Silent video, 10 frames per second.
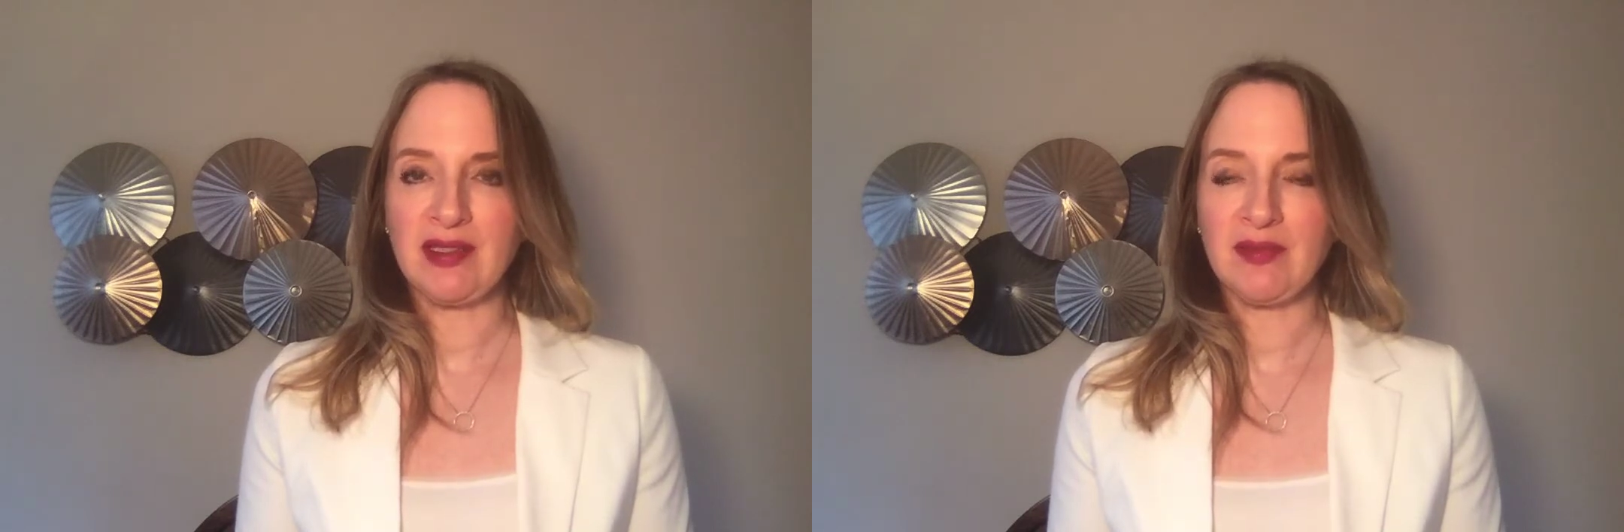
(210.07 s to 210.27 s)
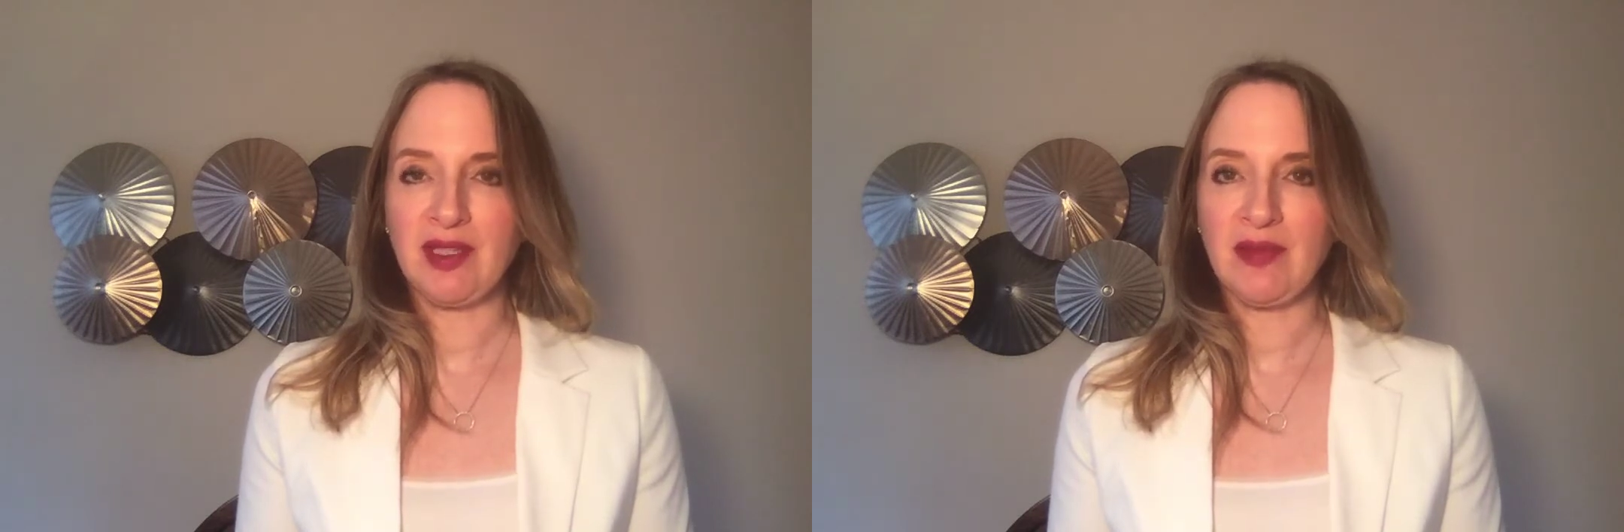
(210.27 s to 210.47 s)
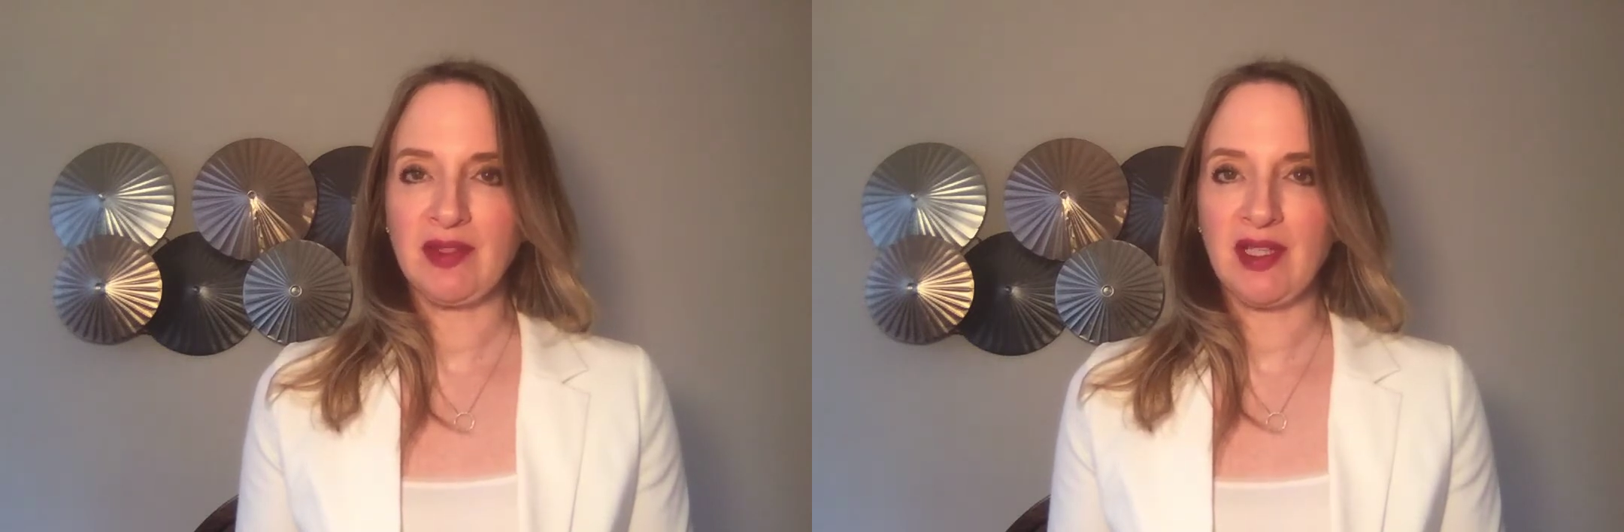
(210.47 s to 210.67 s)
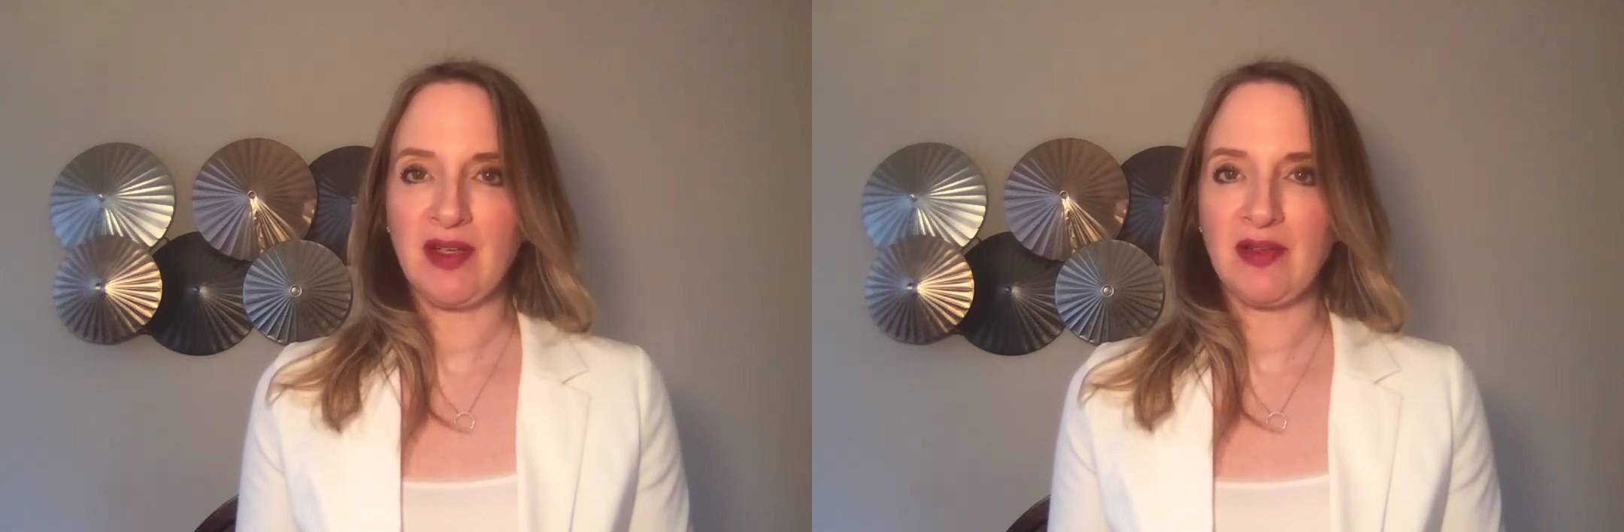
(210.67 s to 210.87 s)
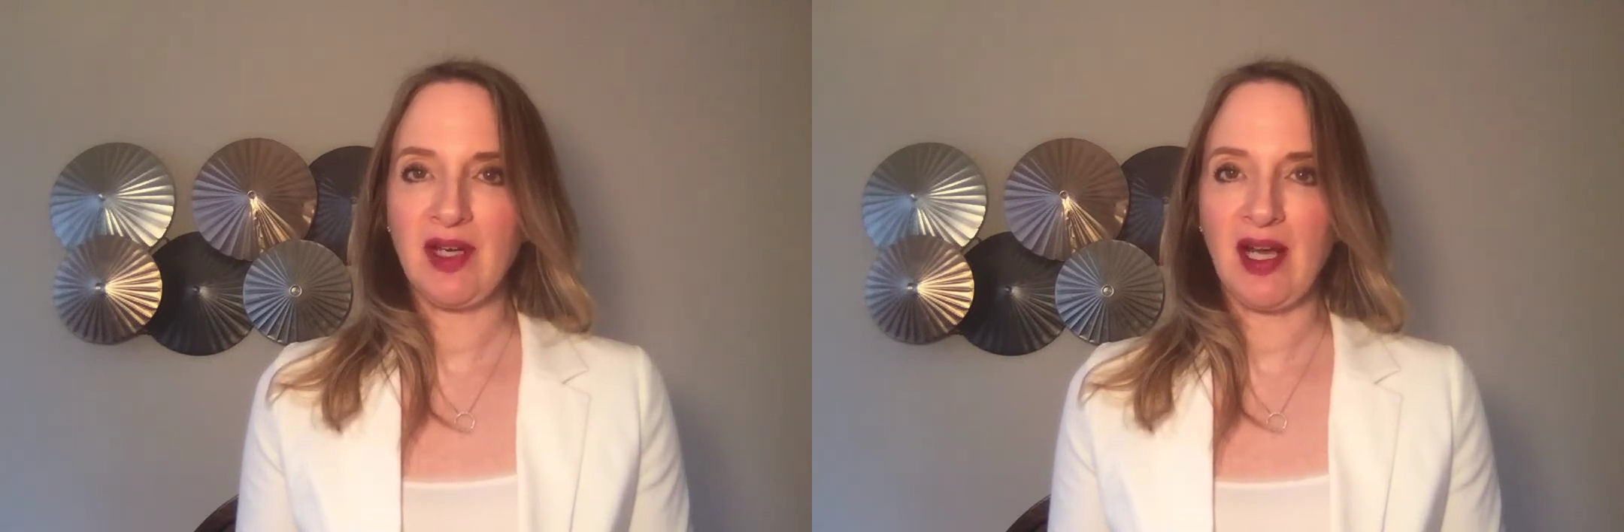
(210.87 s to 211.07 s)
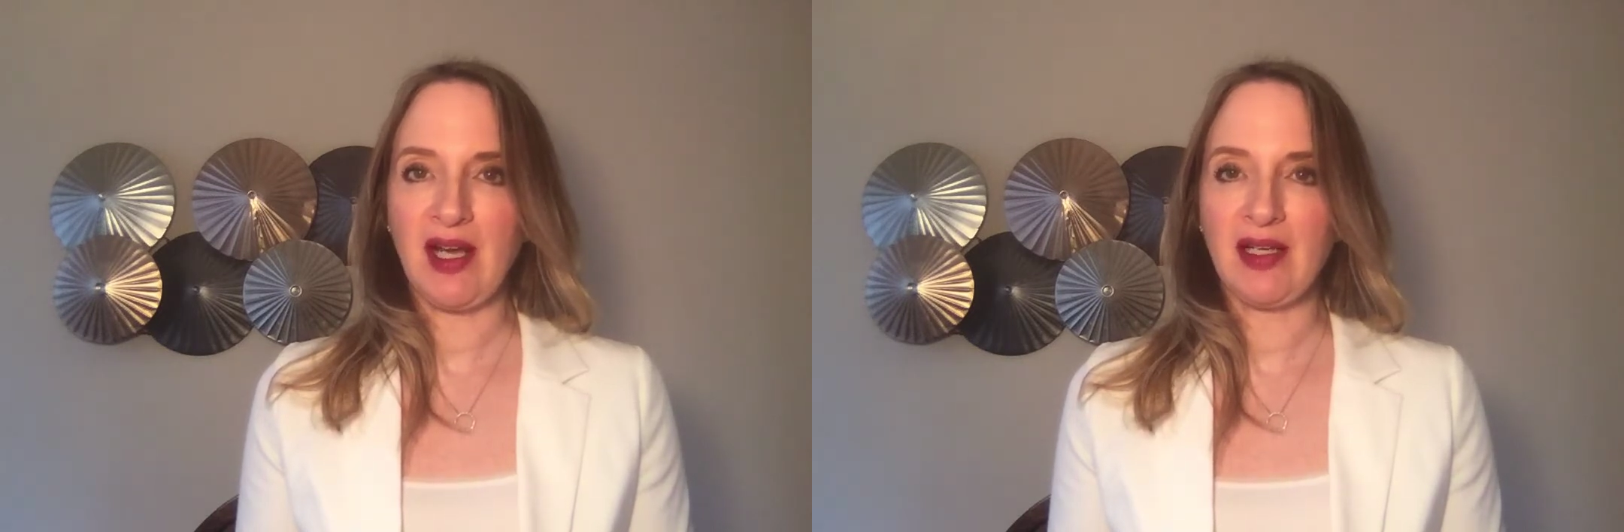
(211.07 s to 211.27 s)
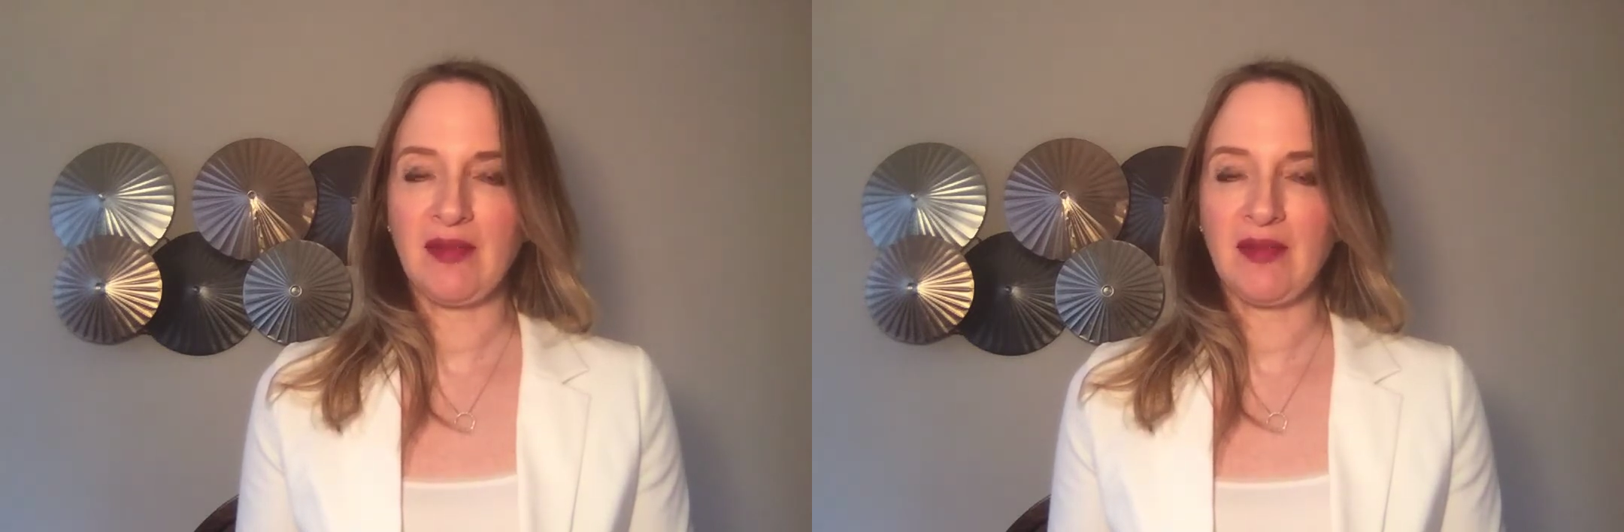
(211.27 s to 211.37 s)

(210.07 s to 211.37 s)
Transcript: sometimes they are not.